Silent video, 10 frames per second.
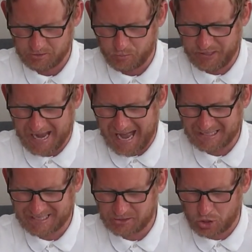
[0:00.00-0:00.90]
We
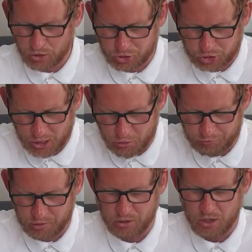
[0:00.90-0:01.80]
act as God's
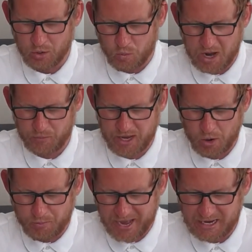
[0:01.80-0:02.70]
children when we
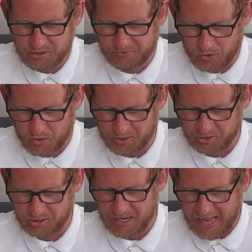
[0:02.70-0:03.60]
obey His
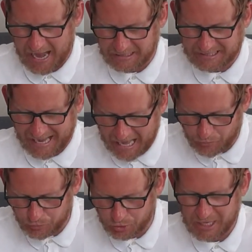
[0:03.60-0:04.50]
voice and
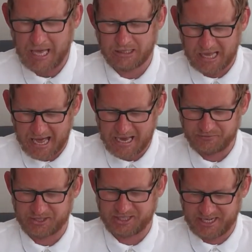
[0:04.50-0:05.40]
count not our
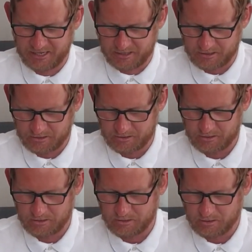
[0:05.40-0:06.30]
lives dear,
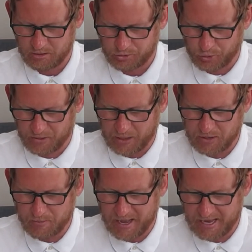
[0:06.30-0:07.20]
so that
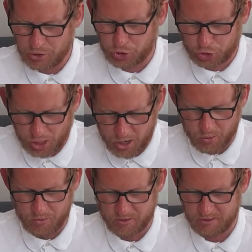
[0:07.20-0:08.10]
we may
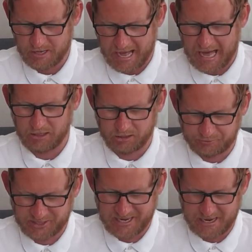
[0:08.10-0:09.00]
show our
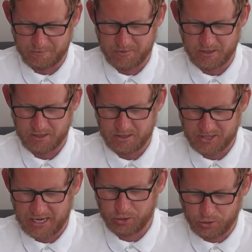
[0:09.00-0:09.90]
love to Him.
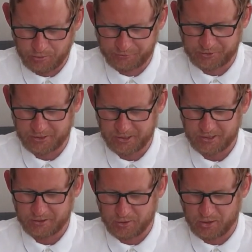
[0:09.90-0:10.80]
They loved
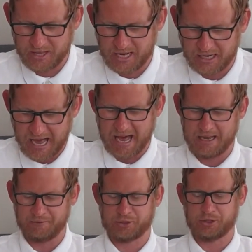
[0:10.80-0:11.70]
not their
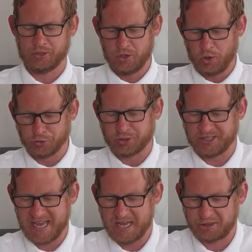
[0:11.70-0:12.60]
lives unto
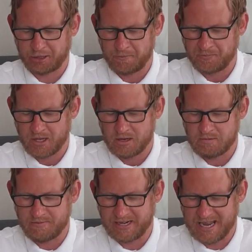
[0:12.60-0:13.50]
death.
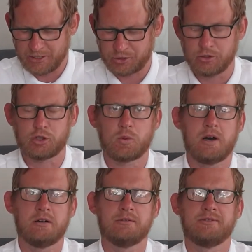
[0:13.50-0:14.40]
Revelation
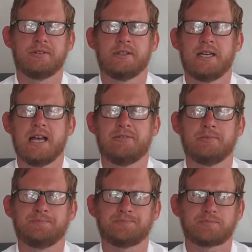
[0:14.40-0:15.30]
12:11.